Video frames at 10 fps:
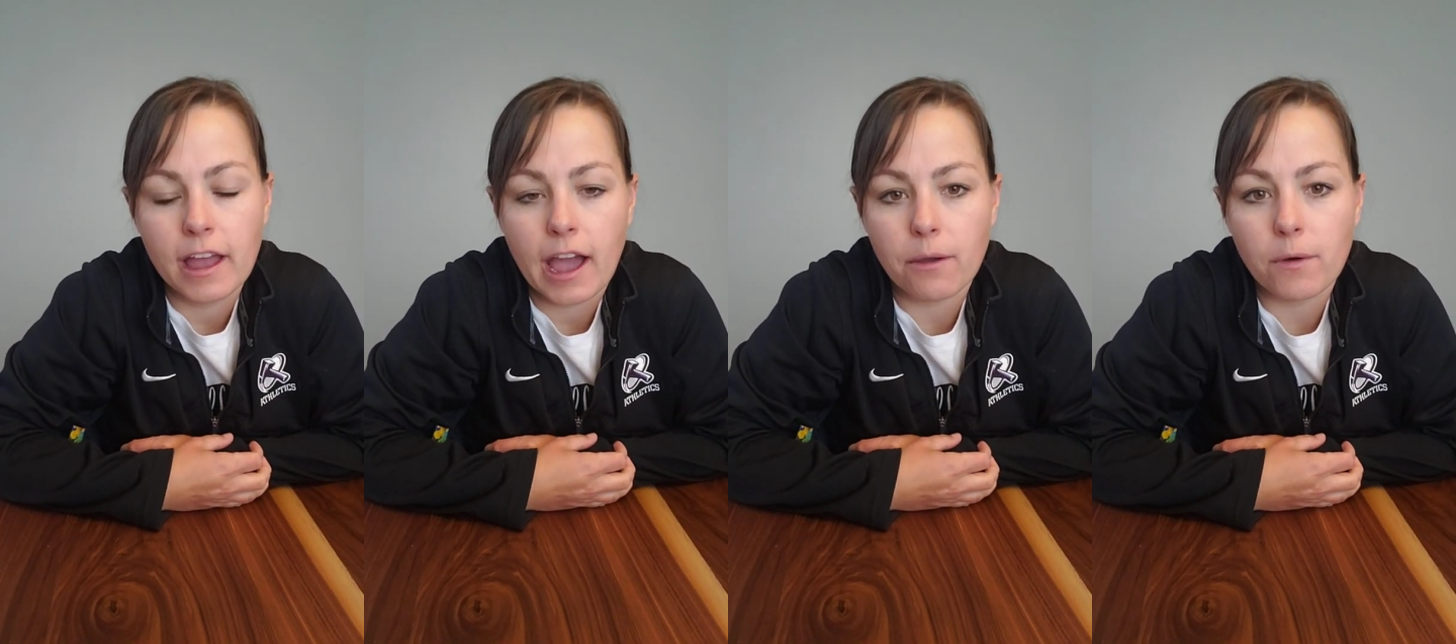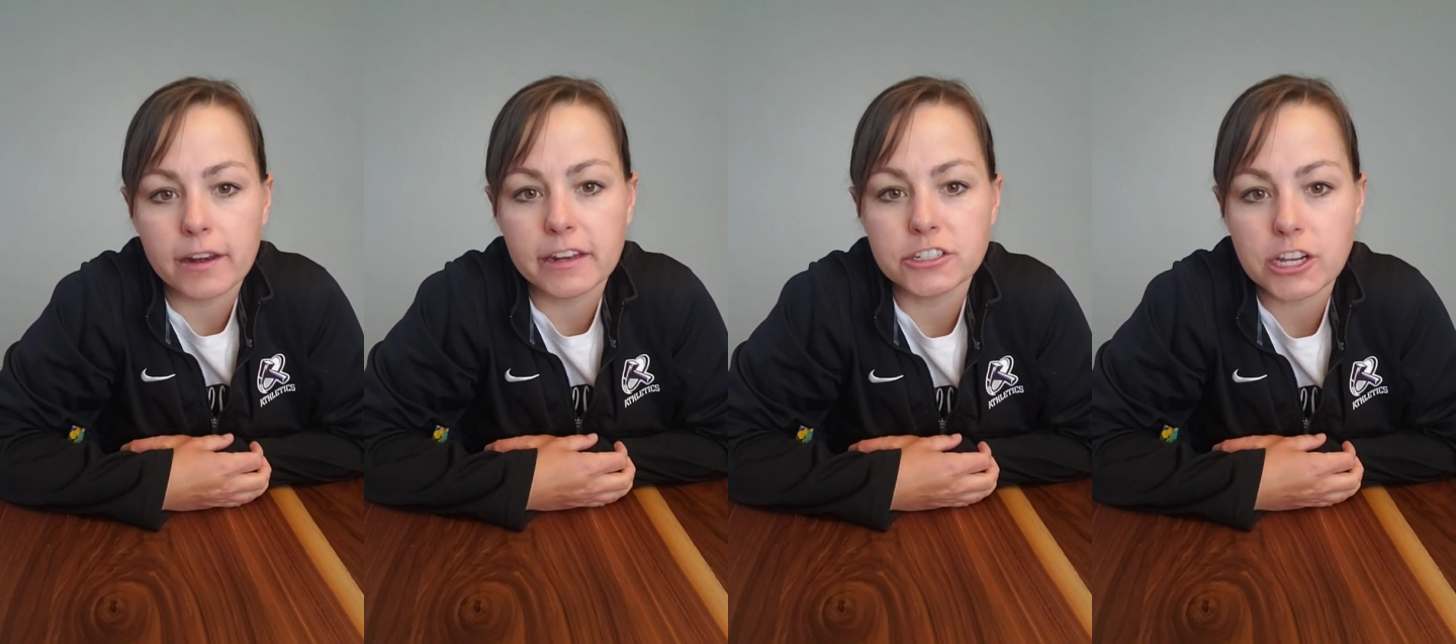I
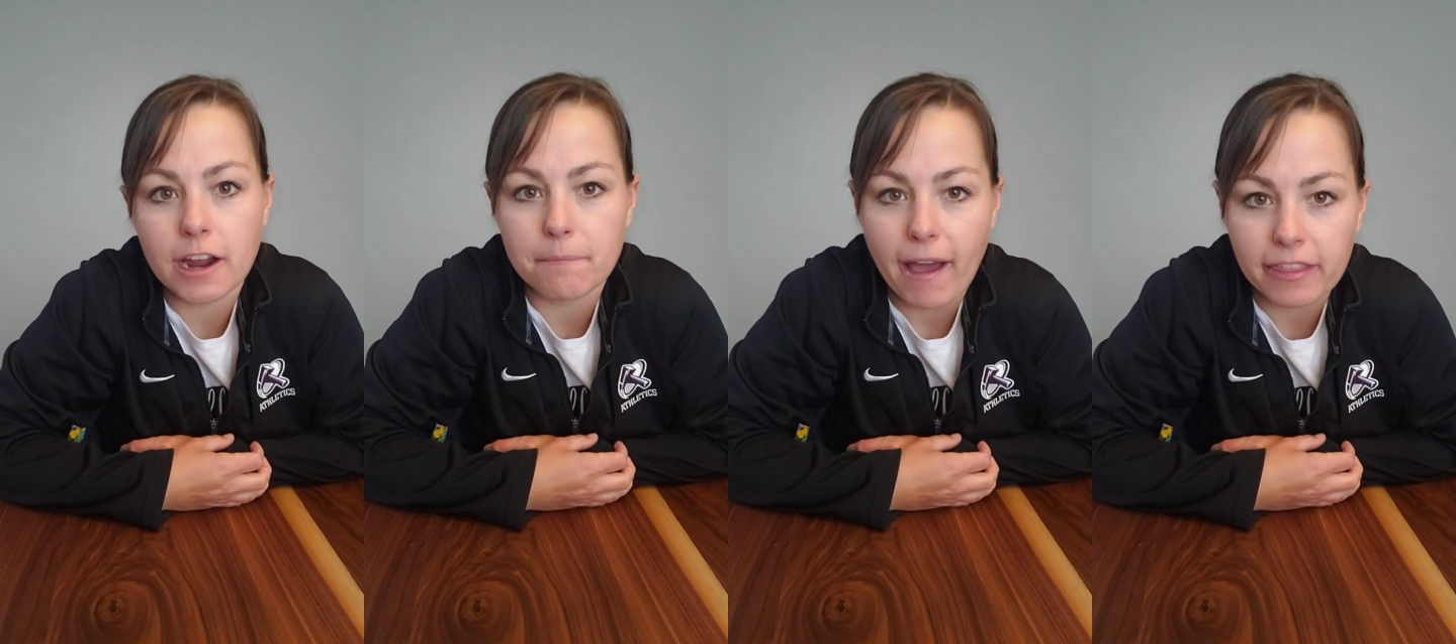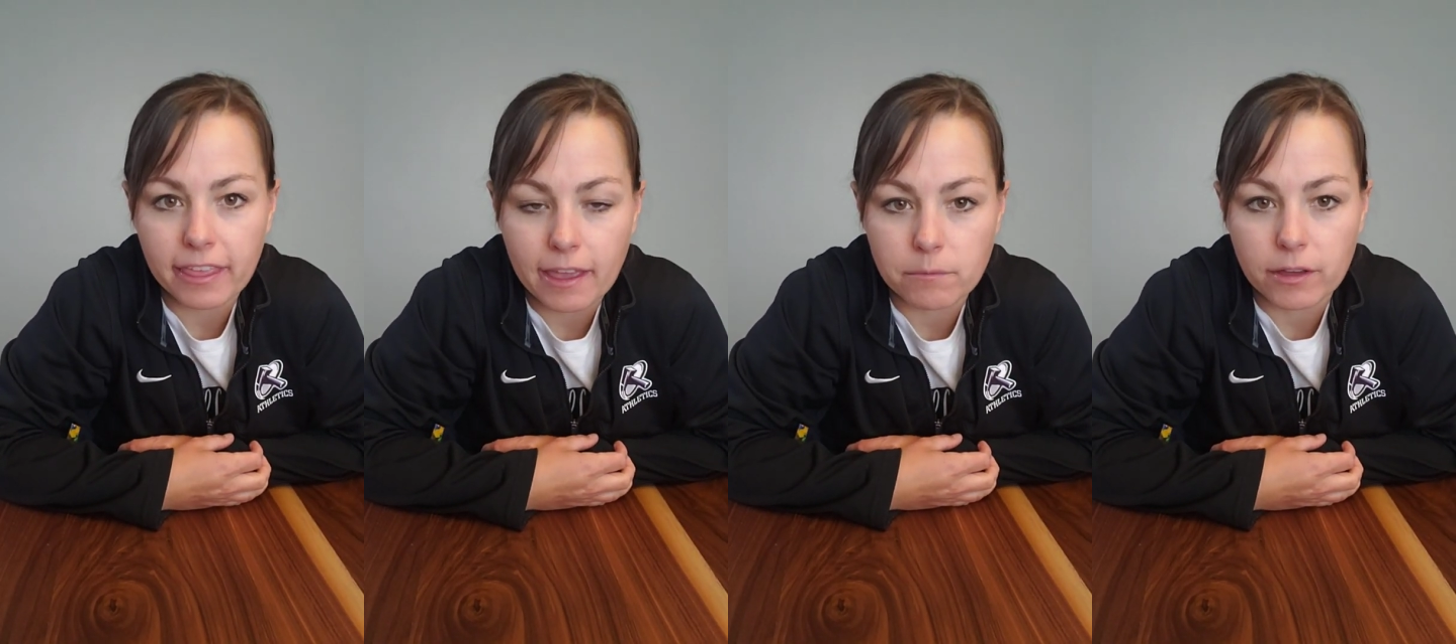wanted to share a math
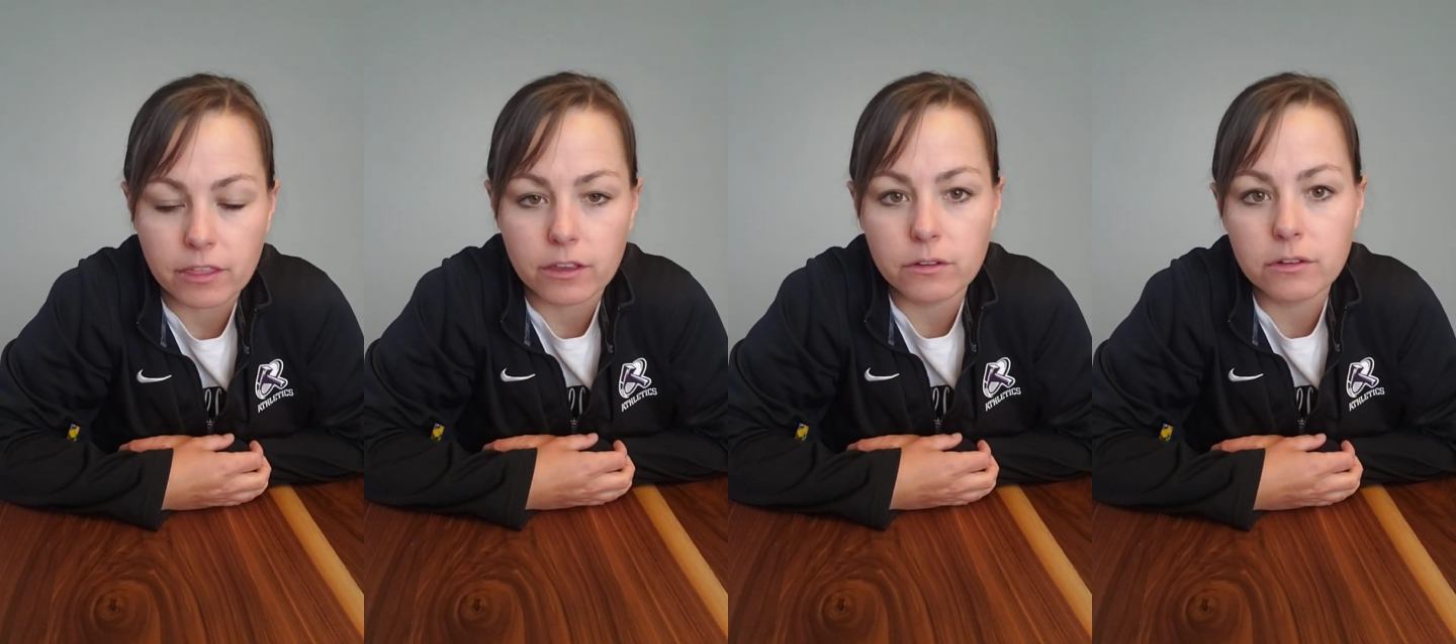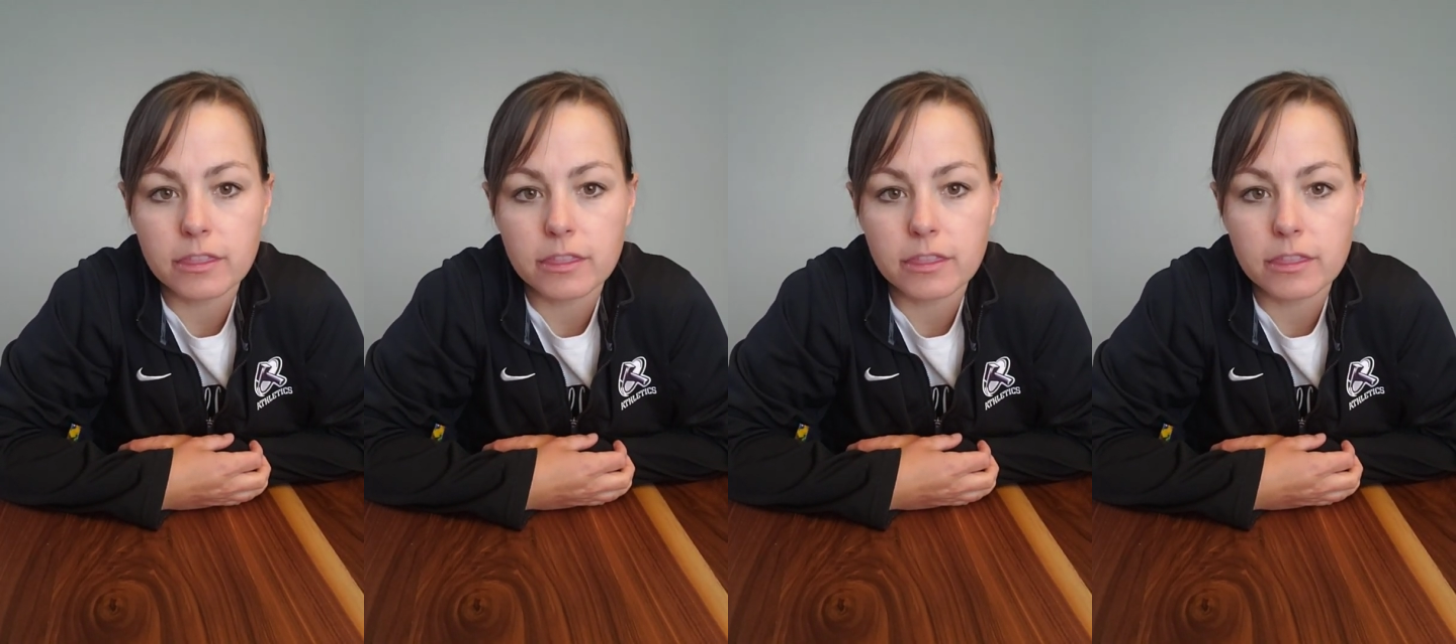game with you.